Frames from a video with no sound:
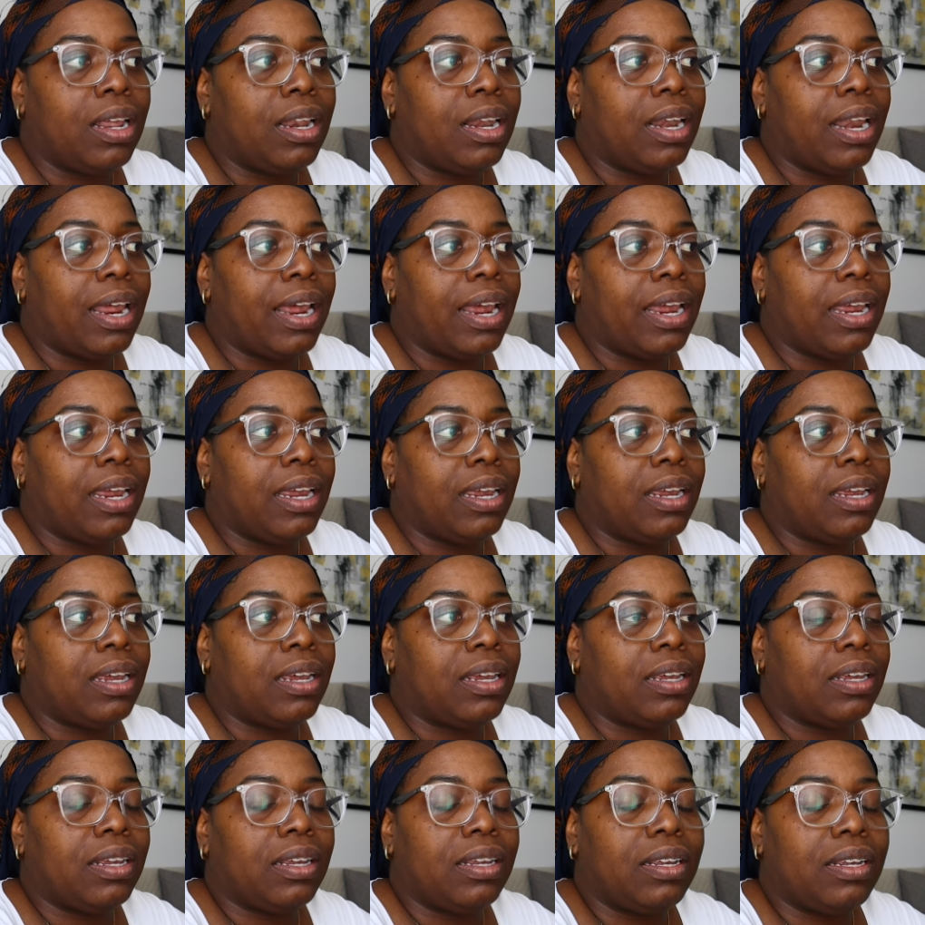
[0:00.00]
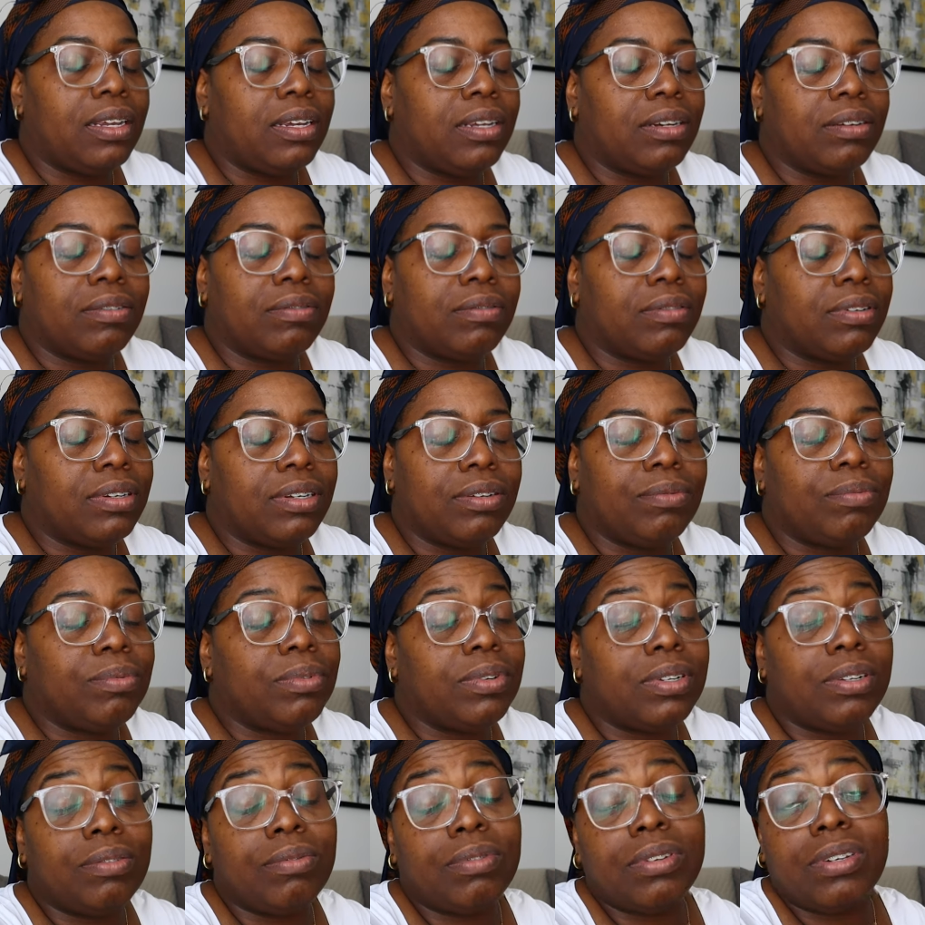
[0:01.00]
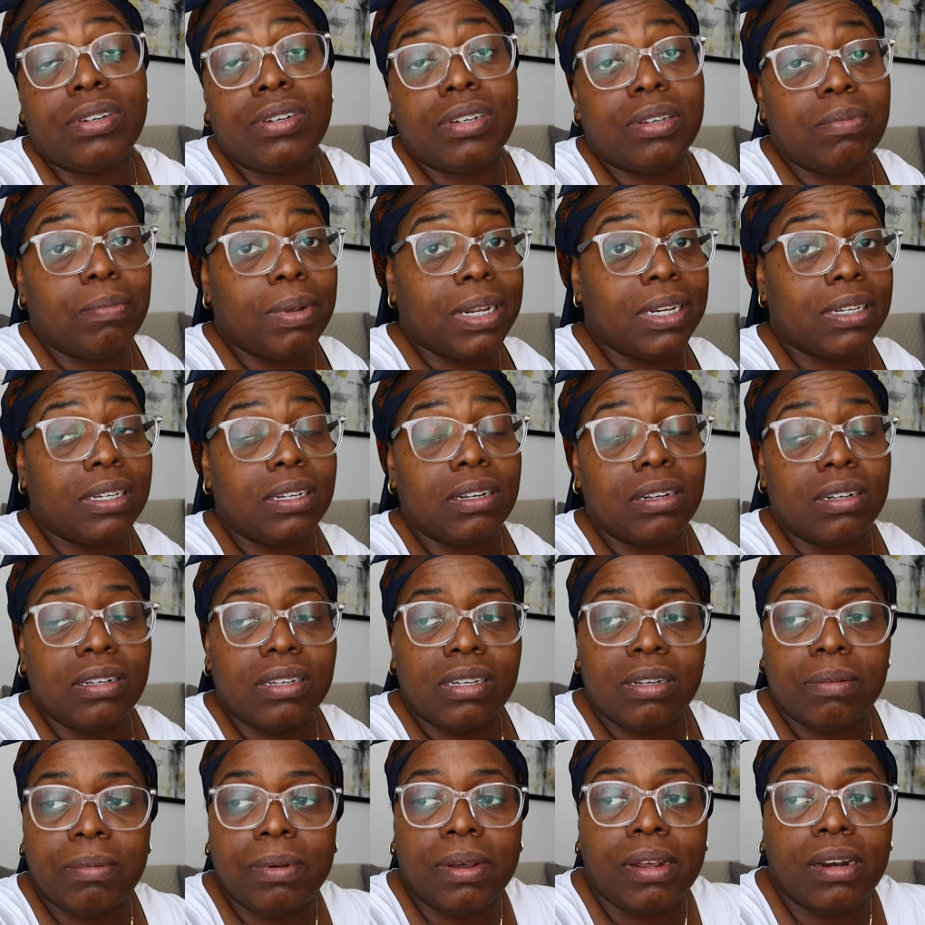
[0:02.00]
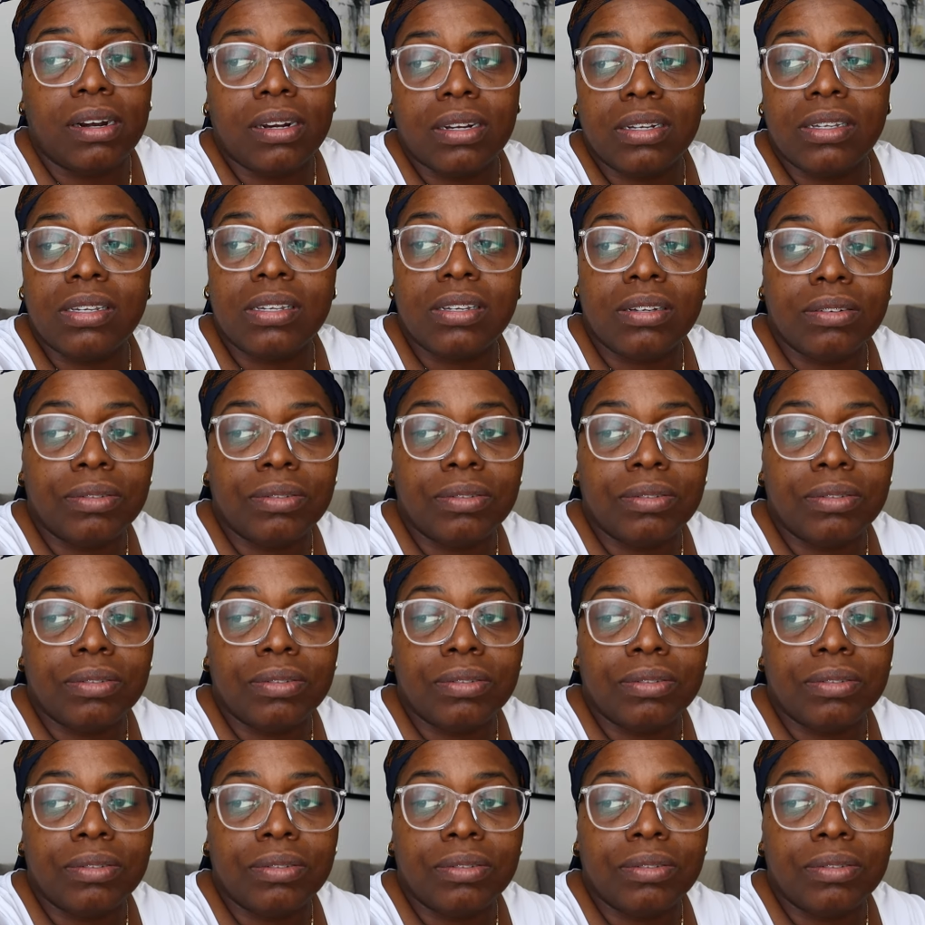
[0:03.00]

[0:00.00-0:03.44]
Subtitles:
Like, you know, it was just mental, to be honest.